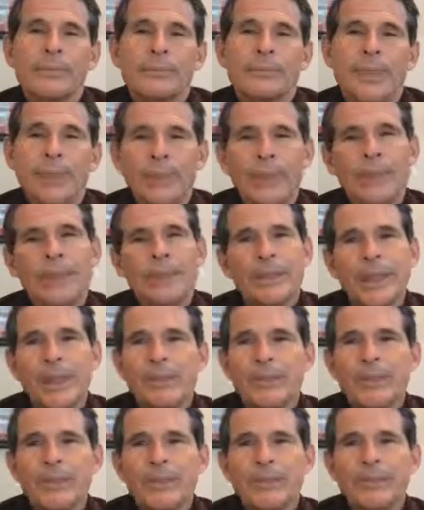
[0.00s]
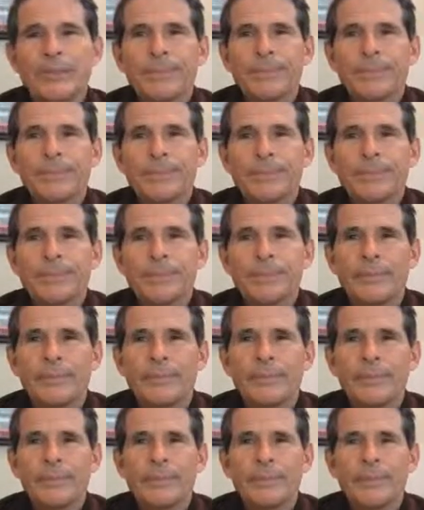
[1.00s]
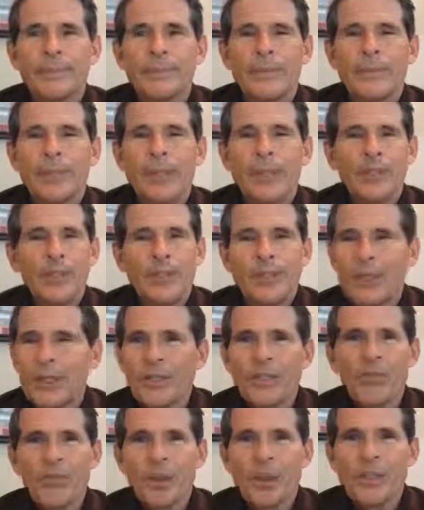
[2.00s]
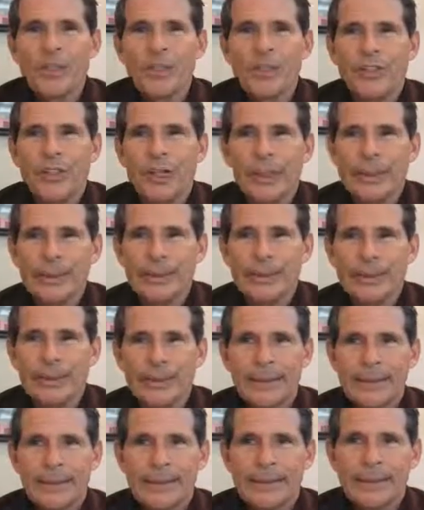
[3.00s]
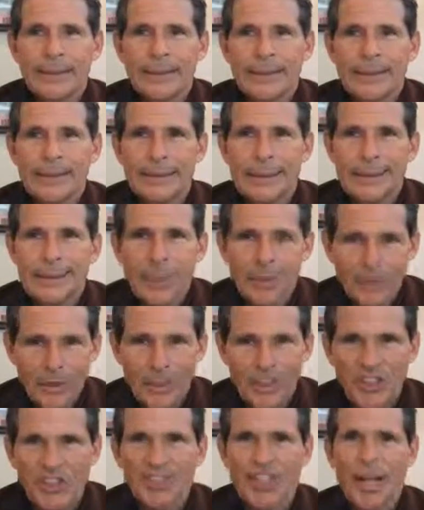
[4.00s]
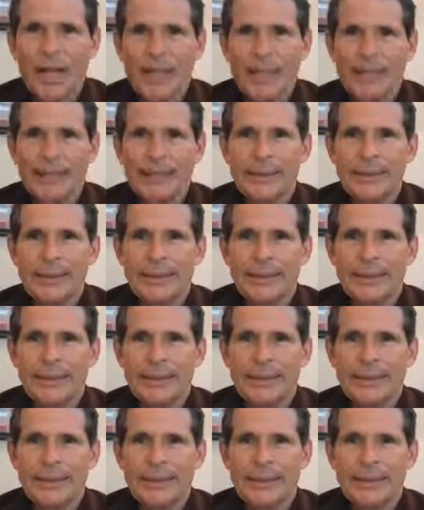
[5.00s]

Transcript: But many times, it's an inner voice that keeps us stuck,